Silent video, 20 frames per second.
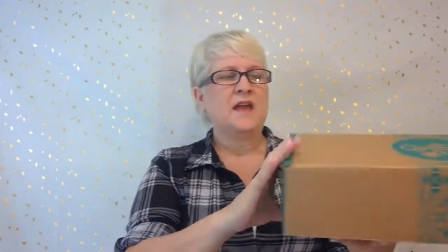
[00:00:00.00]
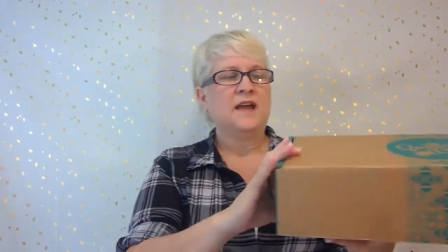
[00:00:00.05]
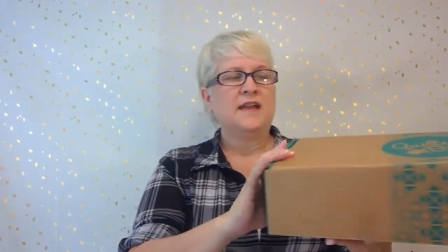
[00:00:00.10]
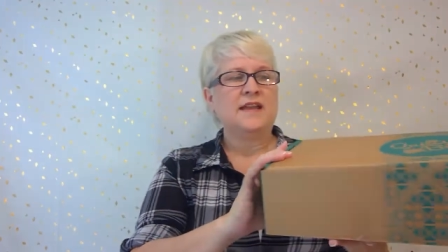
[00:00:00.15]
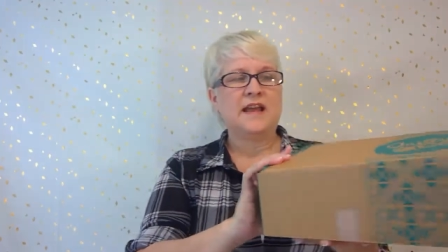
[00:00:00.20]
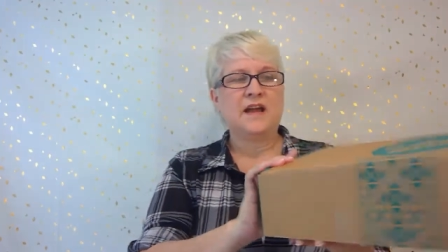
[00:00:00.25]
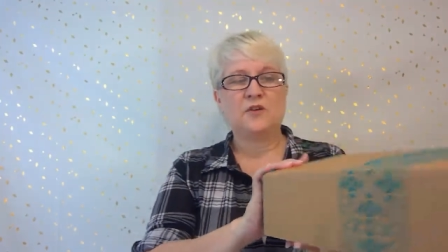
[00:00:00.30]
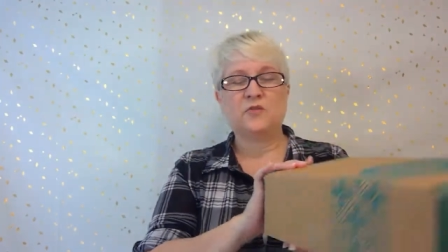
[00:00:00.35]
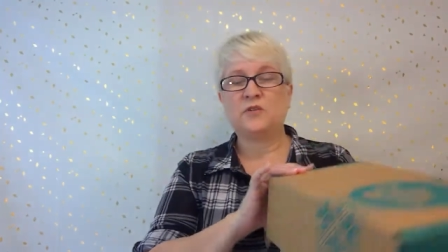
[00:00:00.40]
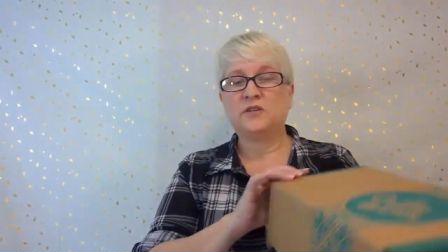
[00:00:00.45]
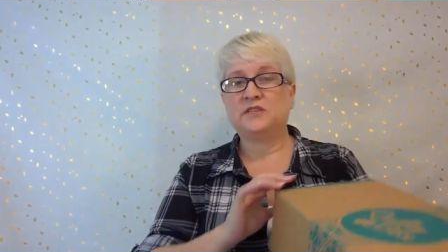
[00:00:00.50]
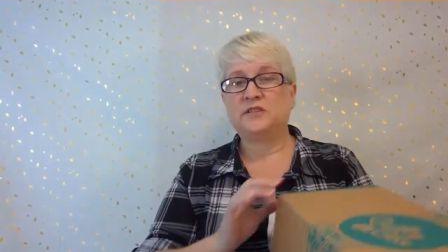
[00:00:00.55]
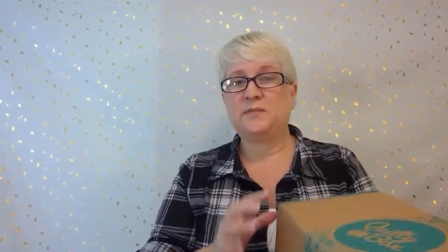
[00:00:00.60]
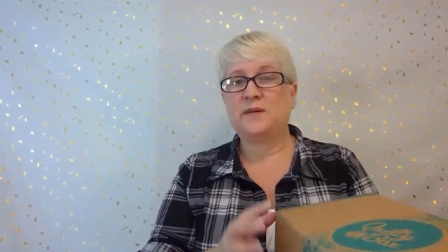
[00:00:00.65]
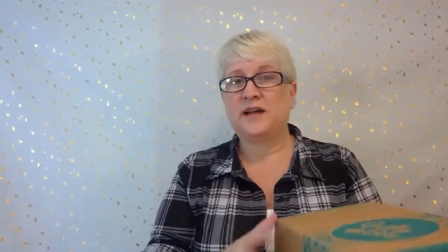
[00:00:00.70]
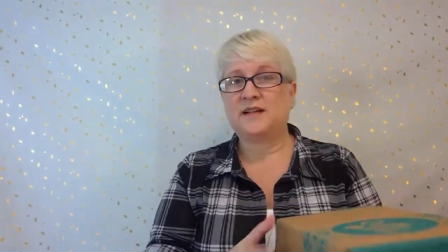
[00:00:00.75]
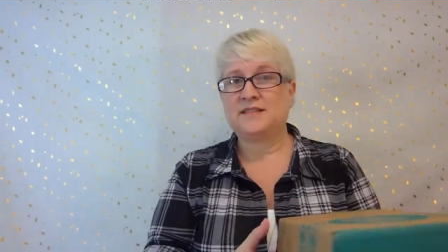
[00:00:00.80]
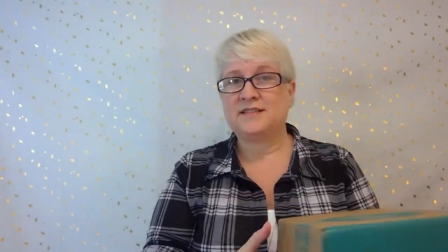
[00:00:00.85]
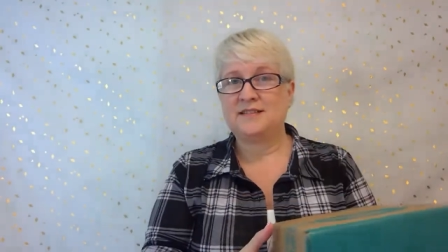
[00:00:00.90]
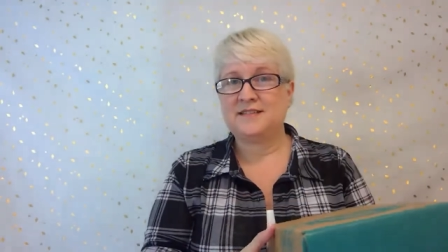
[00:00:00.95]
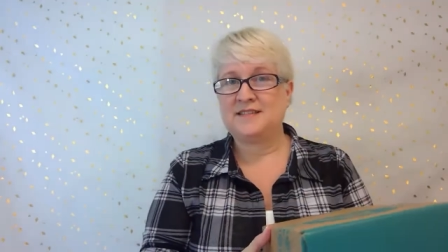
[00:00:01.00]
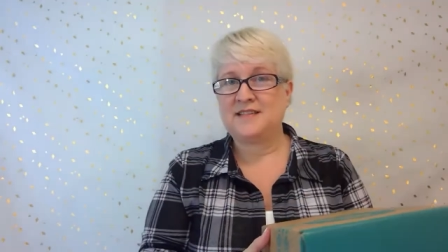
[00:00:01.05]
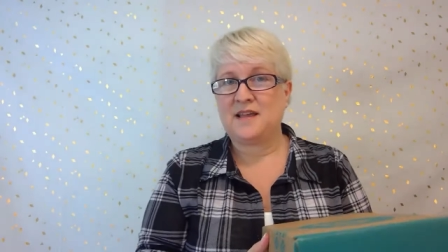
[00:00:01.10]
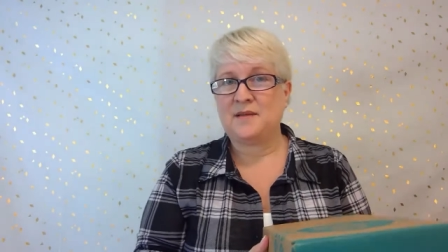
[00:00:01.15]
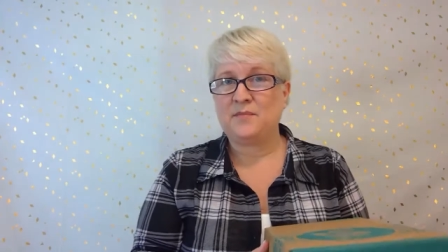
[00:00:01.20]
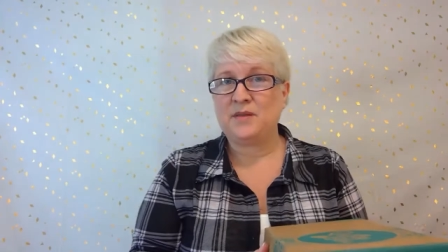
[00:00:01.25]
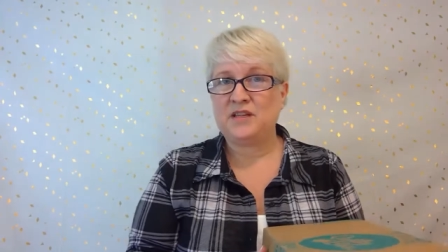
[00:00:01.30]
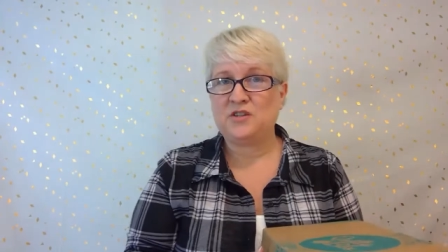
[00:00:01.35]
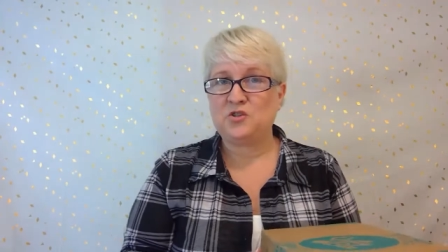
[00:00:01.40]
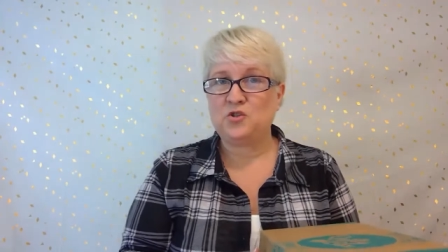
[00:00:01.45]
Now Quilty Box has sent
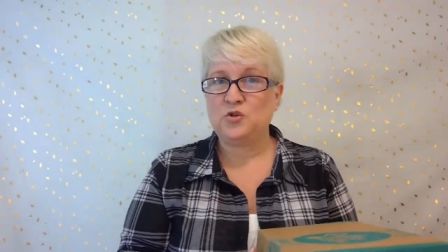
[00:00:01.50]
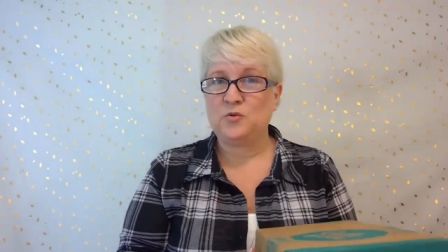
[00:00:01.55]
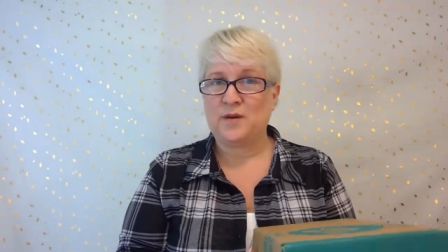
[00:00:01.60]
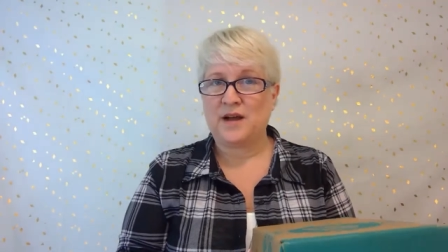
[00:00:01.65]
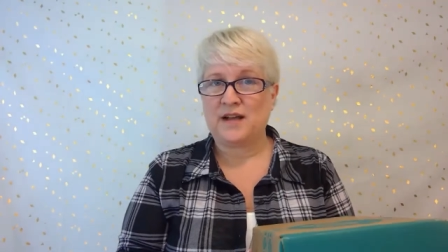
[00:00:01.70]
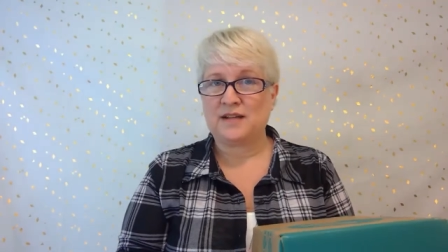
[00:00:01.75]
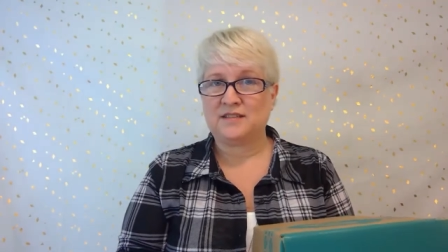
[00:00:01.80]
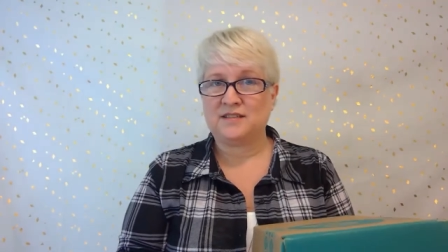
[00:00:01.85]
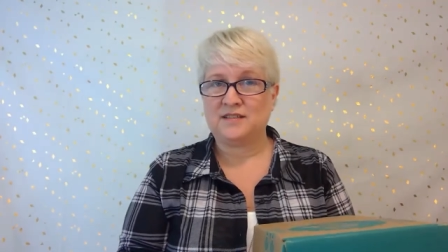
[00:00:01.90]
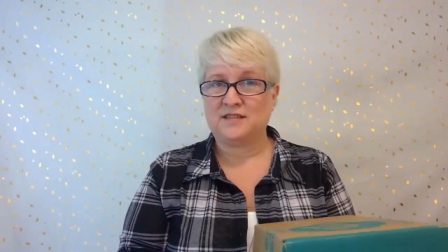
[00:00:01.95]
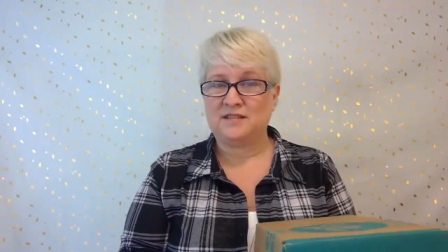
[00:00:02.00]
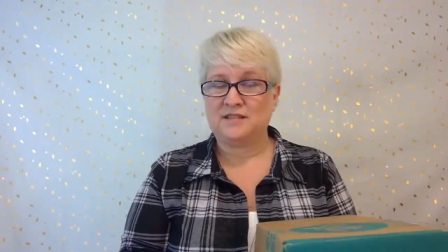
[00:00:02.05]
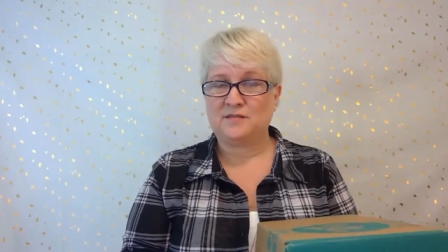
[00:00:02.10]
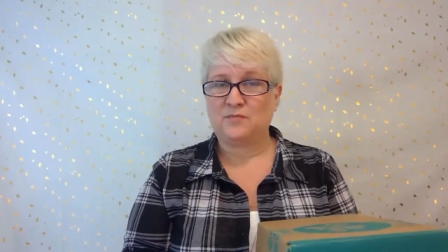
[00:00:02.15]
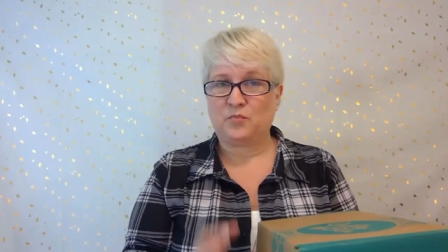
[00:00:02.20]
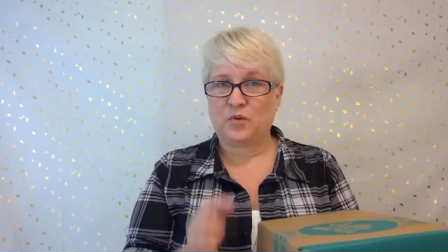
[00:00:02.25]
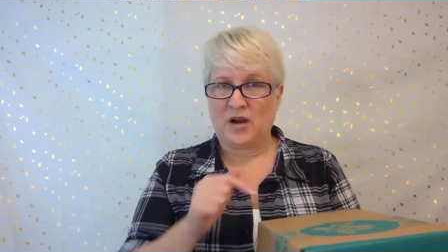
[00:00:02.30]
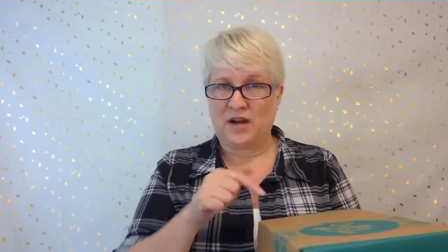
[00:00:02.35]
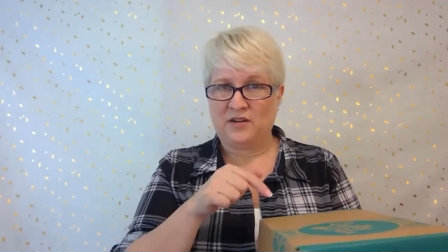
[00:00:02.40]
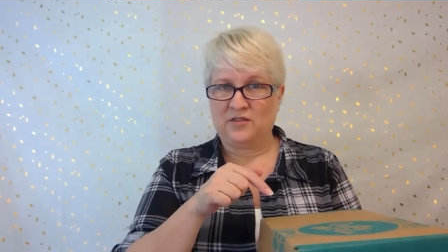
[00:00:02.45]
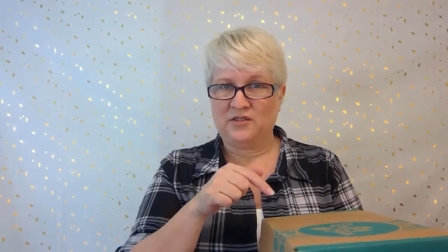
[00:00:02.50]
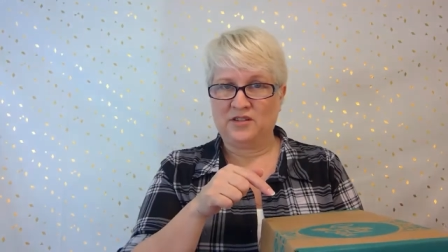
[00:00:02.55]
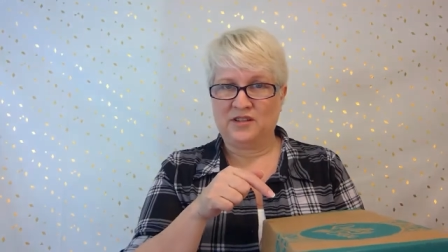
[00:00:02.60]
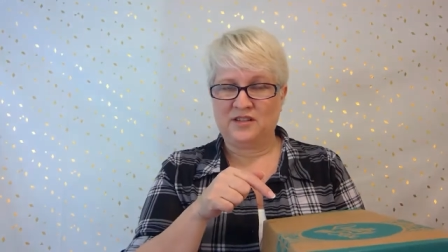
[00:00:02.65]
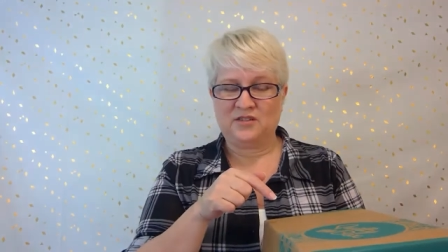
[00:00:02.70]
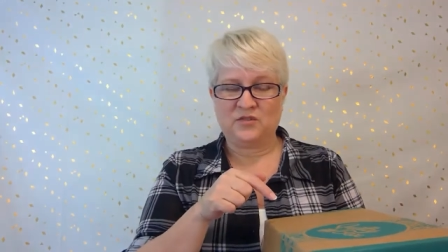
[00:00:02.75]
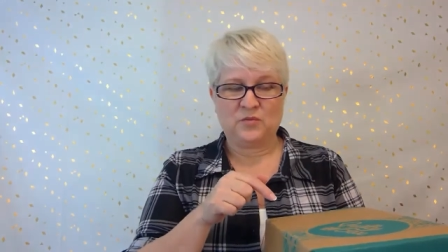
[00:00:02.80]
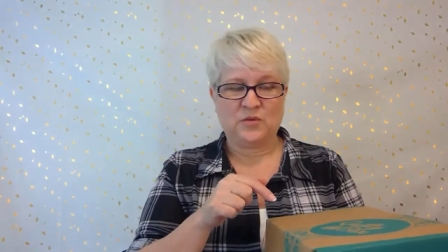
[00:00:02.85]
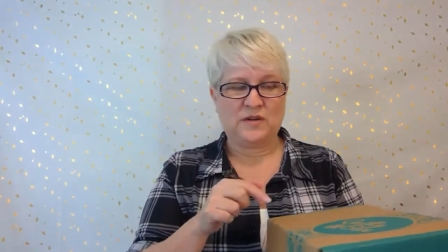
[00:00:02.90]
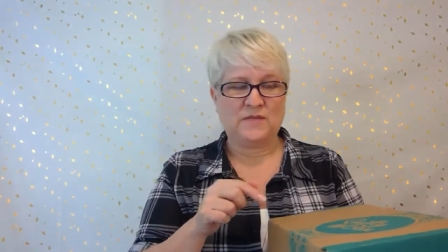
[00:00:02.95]
me two boxes prior to
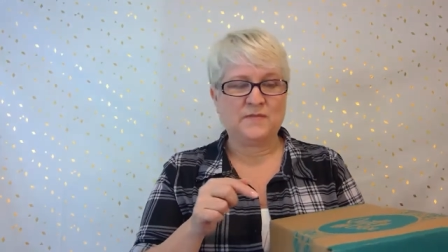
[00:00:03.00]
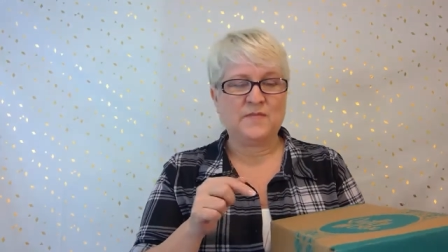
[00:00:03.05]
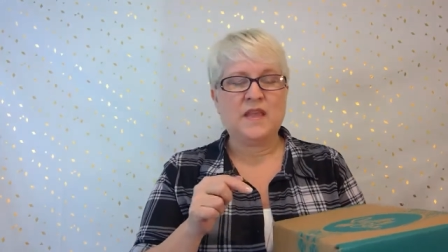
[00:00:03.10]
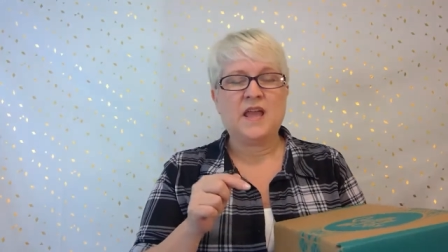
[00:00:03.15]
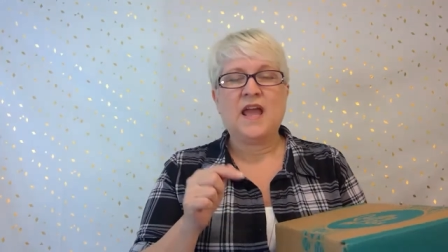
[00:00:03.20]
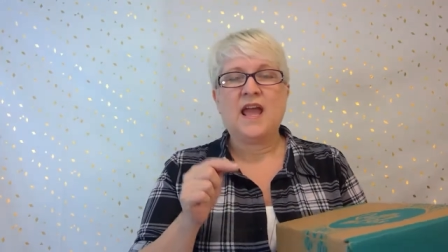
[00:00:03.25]
this one